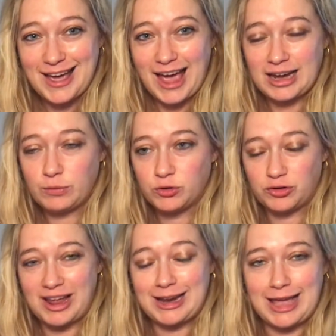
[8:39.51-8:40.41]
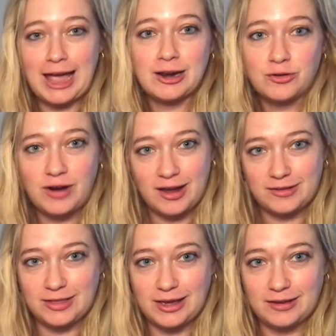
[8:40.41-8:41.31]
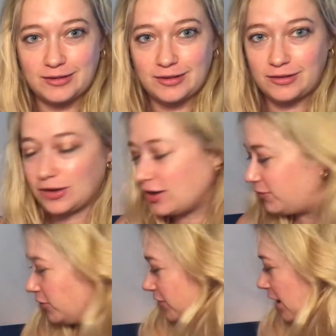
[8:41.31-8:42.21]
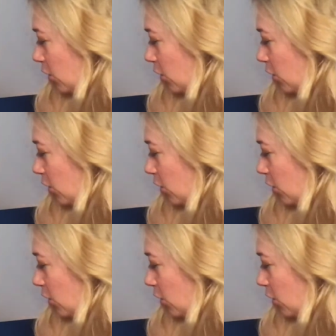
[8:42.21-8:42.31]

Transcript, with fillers: and it will try to categorize things. So if you say